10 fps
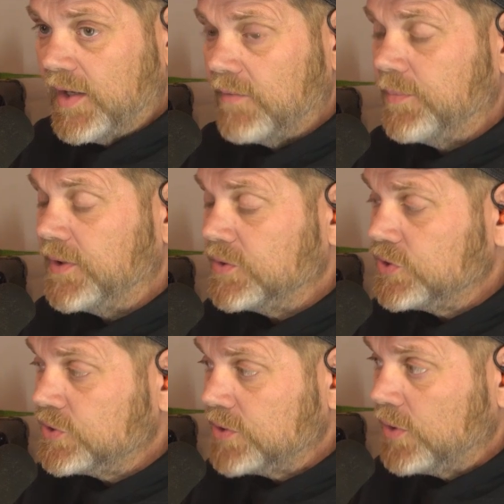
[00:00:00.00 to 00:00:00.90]
I have been
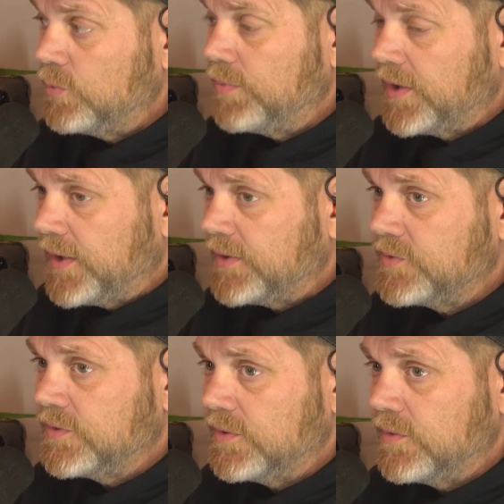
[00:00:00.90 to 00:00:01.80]
so
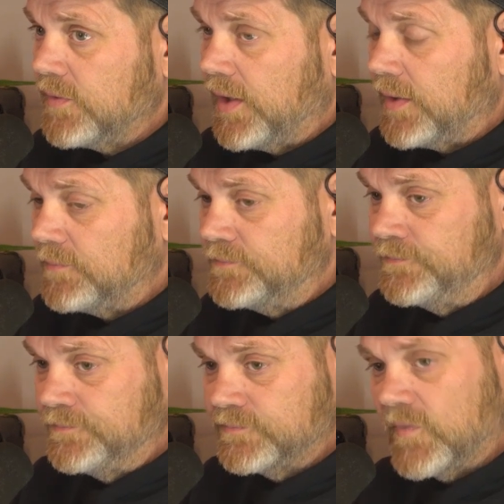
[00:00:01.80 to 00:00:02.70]
blessed that
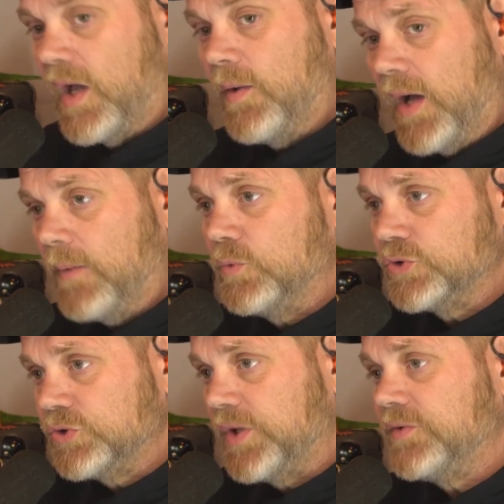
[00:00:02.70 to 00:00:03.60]
I will
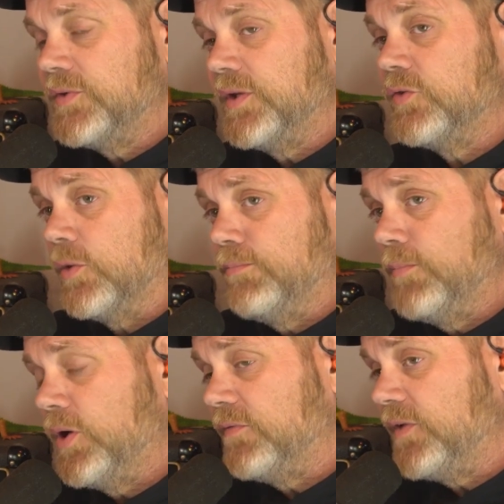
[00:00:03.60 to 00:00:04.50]
stress this
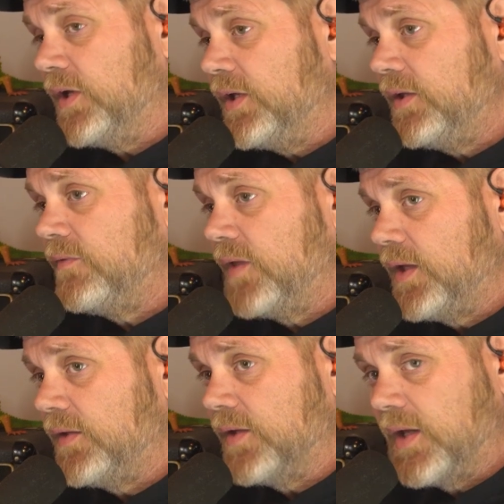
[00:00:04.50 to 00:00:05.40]
above
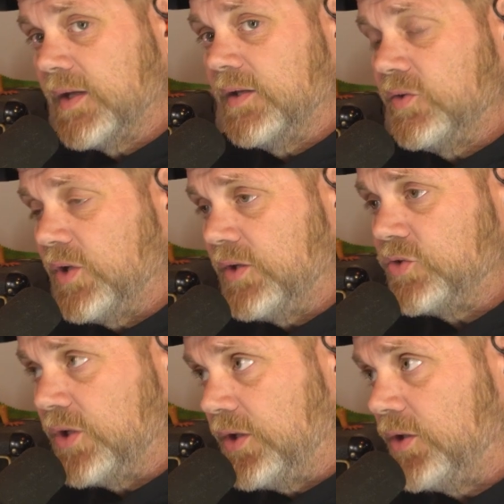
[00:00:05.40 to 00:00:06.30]
anything that I can
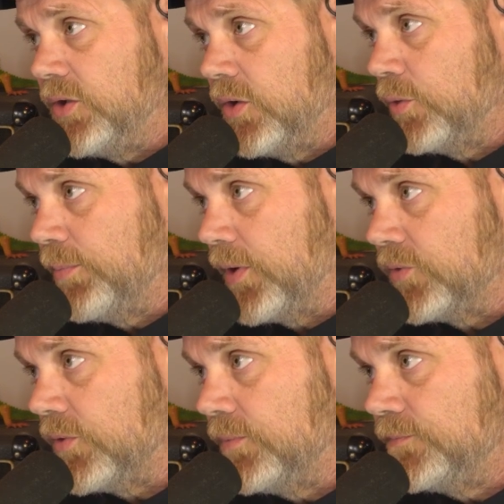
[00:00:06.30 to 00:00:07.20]
teach any young
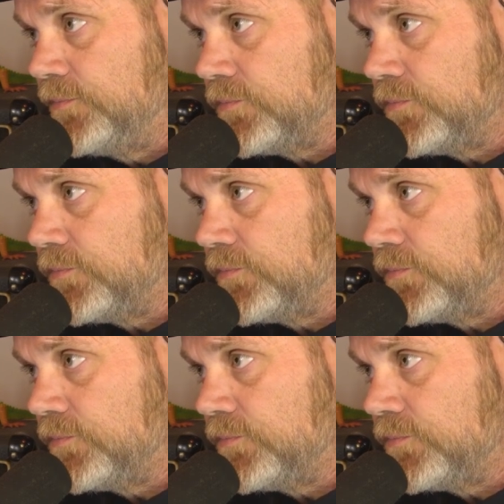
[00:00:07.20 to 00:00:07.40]
person.